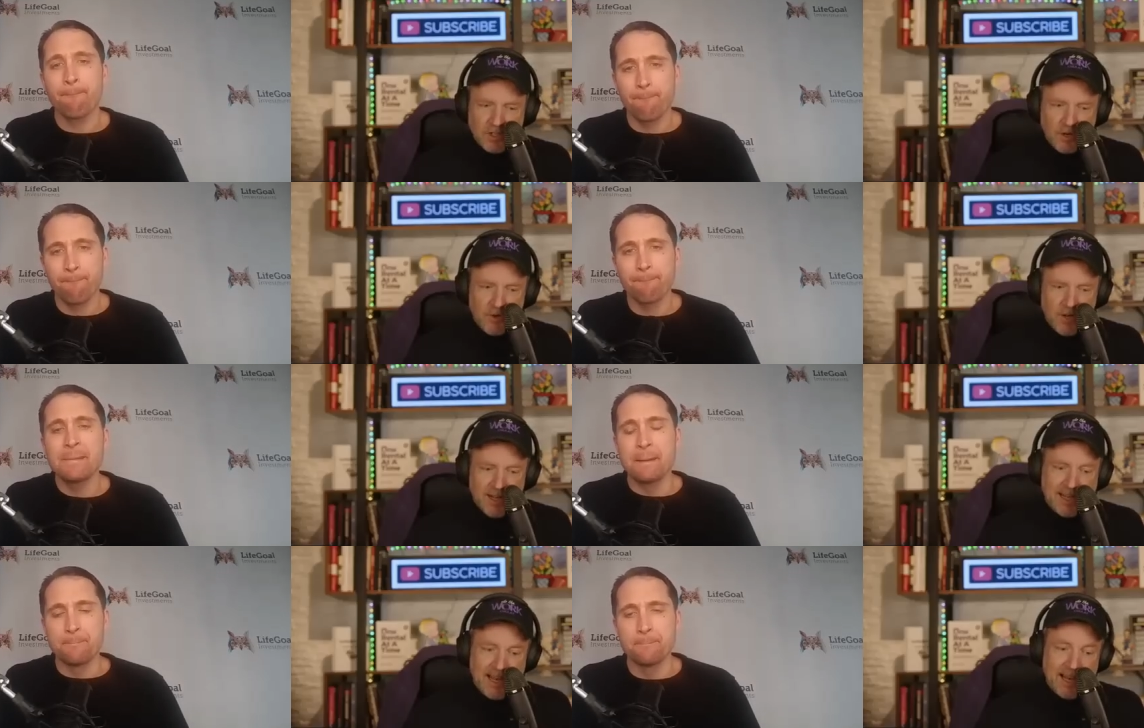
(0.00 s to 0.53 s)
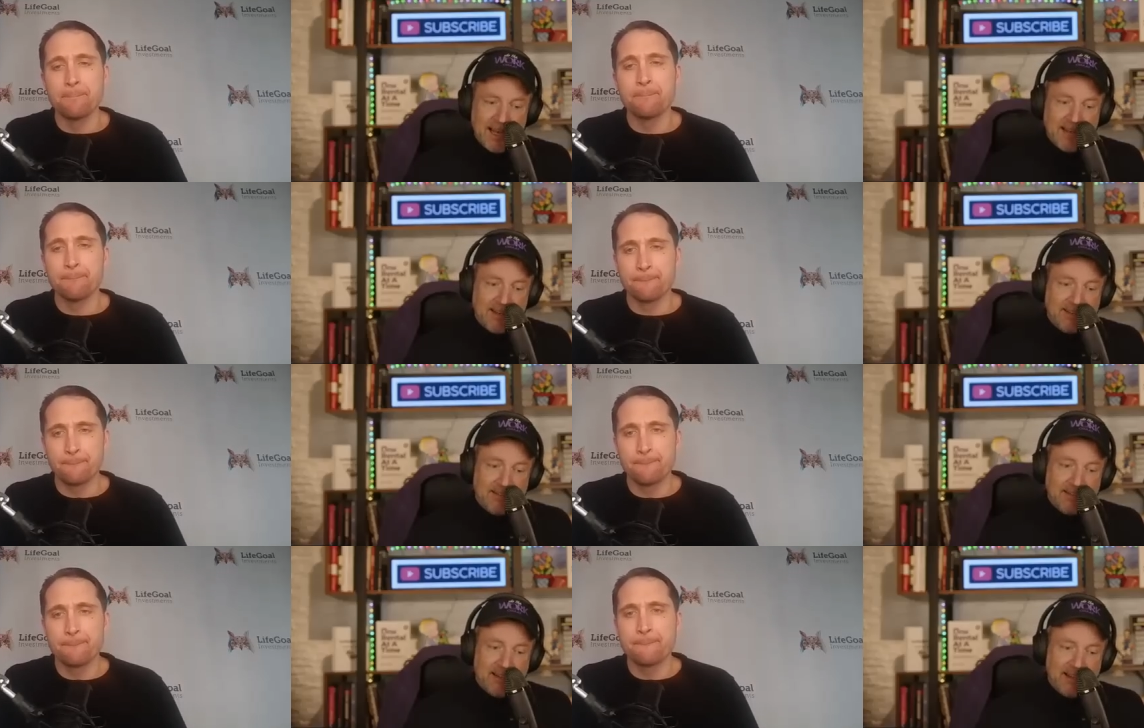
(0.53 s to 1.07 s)
Speaker 1: So yep.
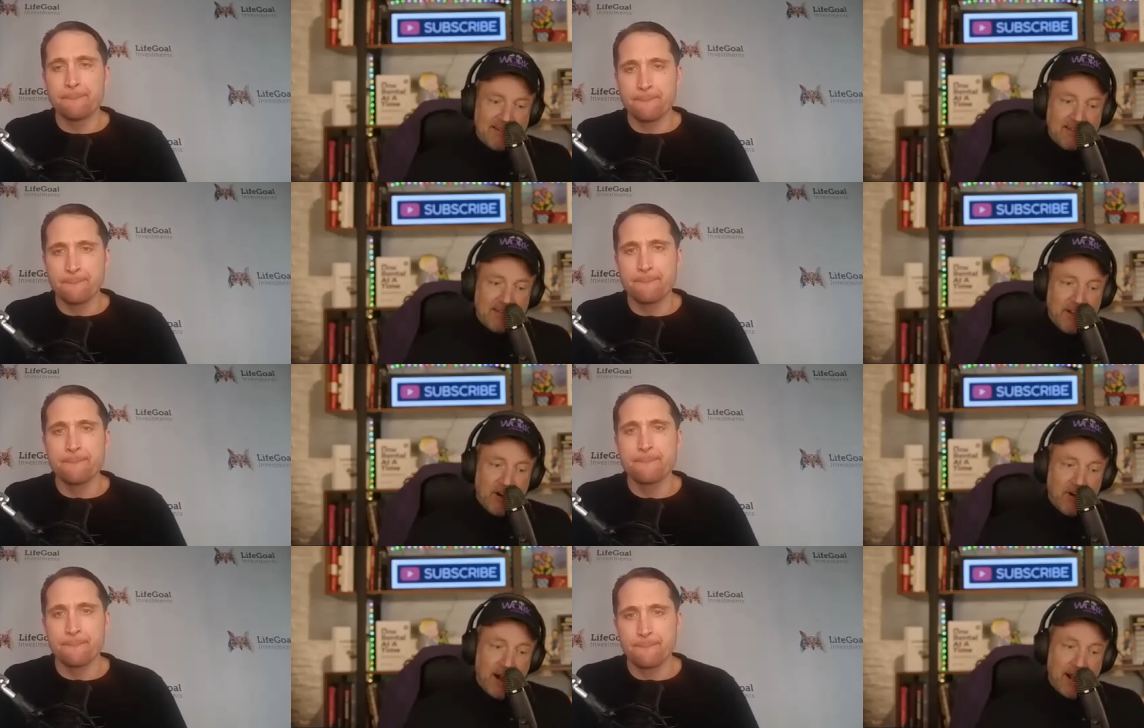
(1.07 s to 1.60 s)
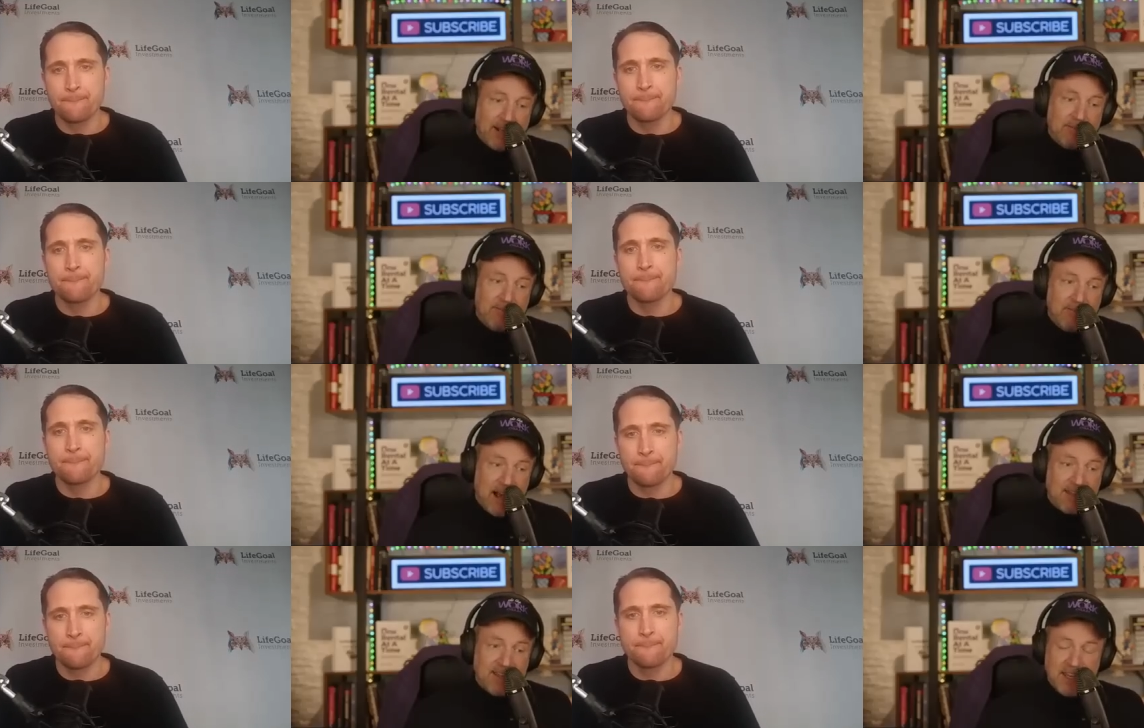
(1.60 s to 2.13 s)
again, I, you know,
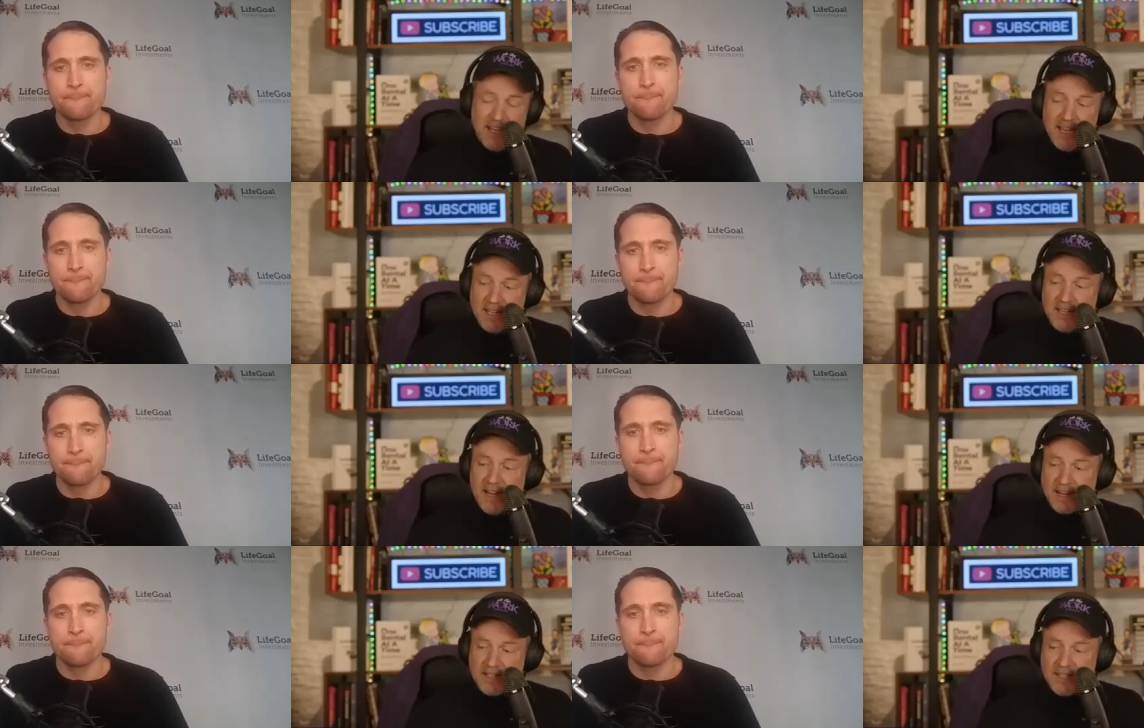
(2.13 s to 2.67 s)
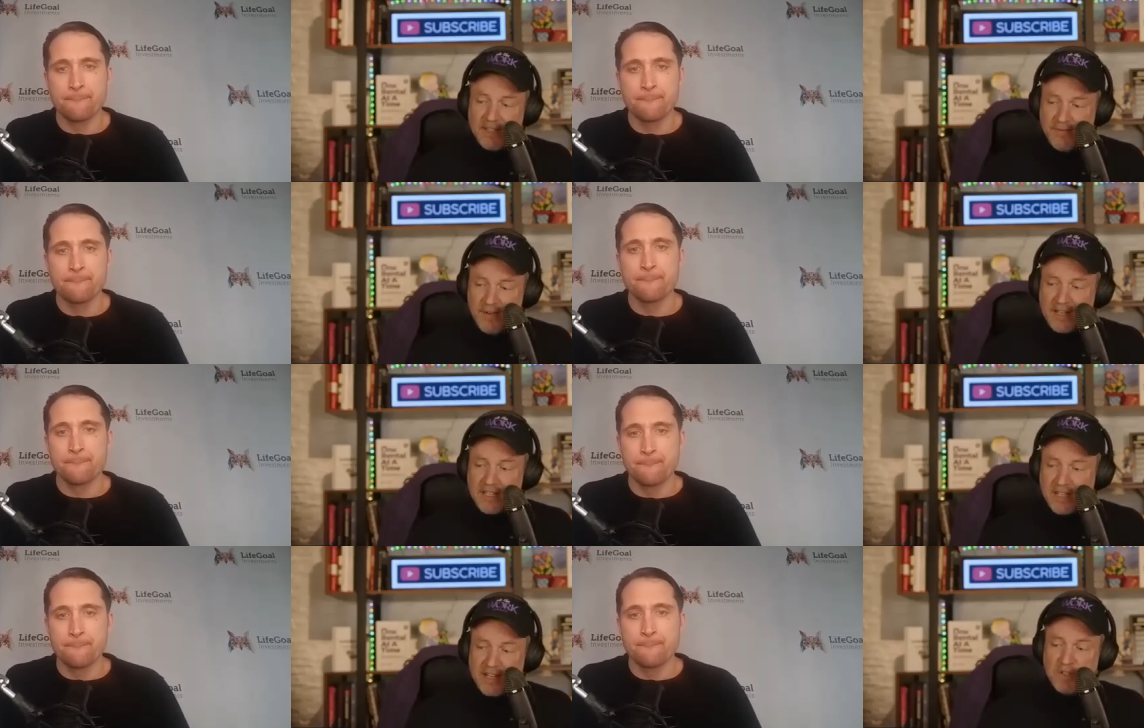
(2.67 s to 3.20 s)
I, I think index
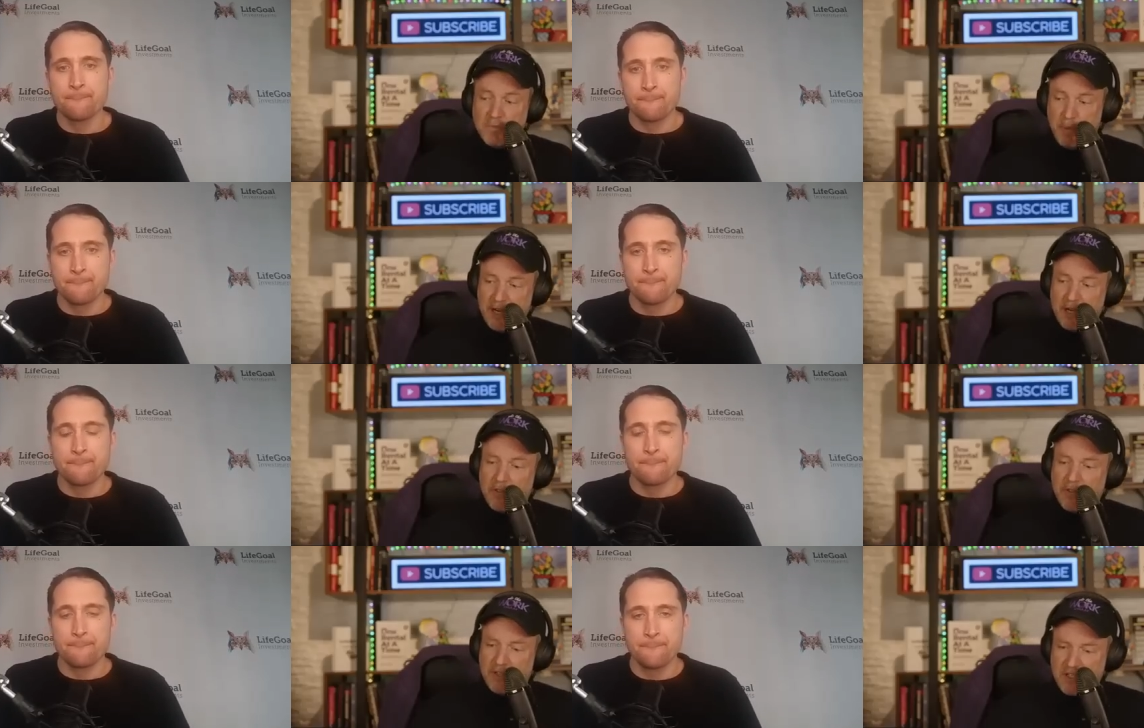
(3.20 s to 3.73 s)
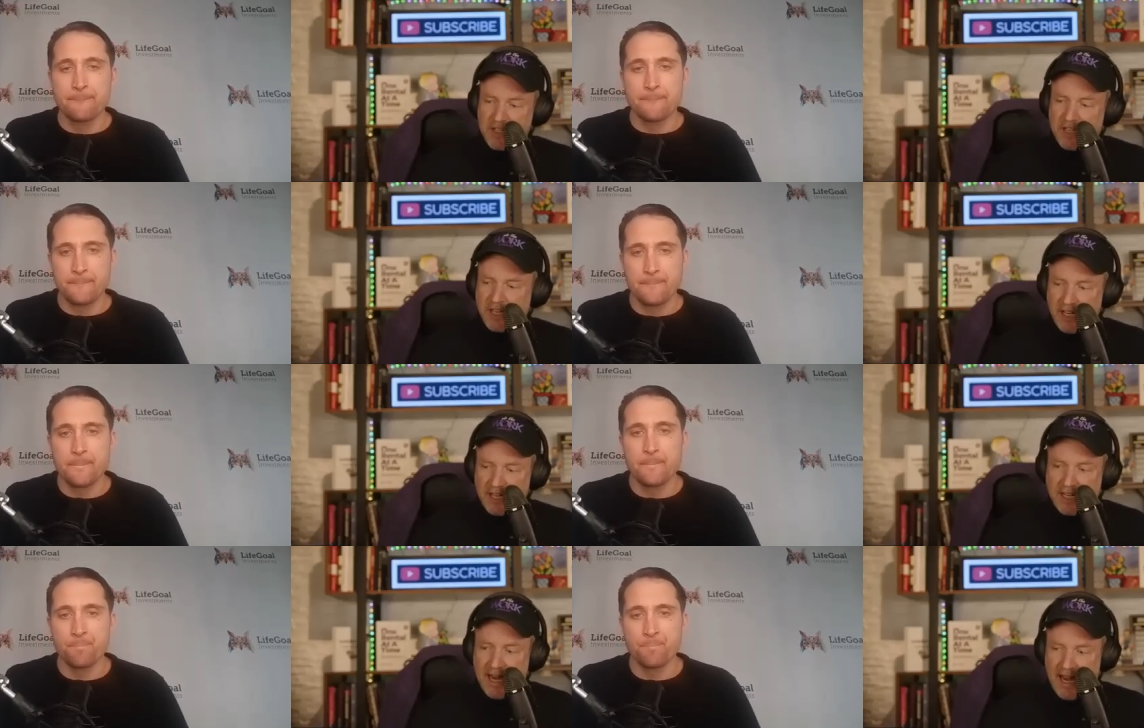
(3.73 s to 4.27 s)
investing is better than
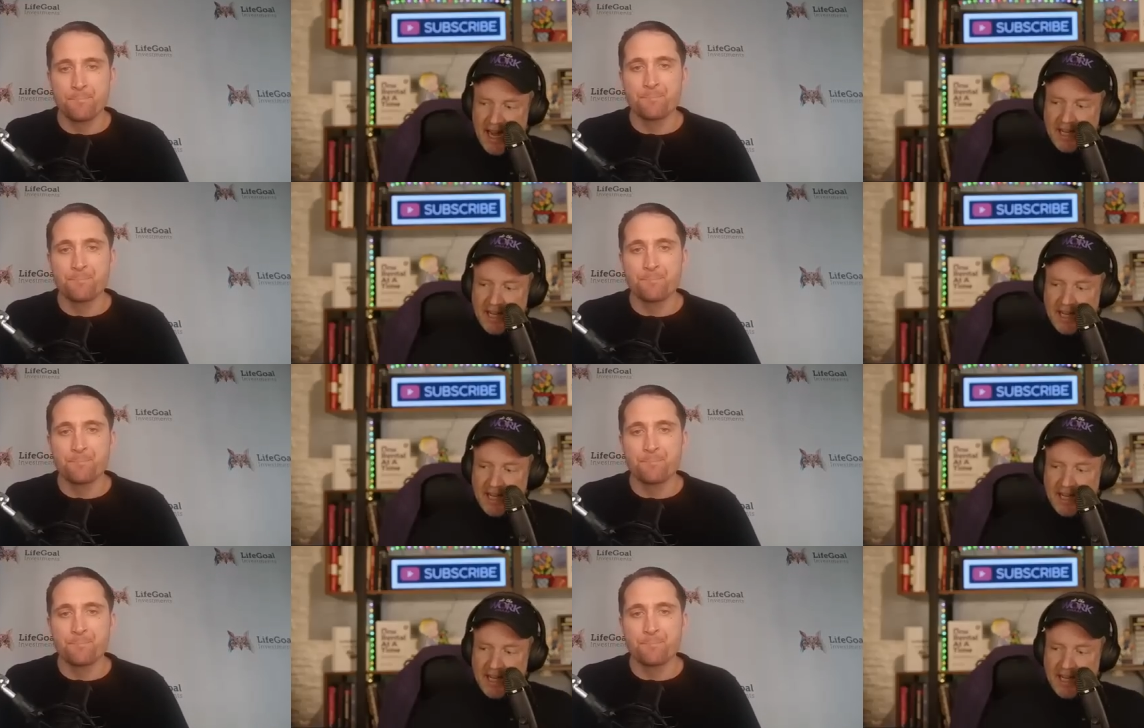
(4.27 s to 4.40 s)
sitting in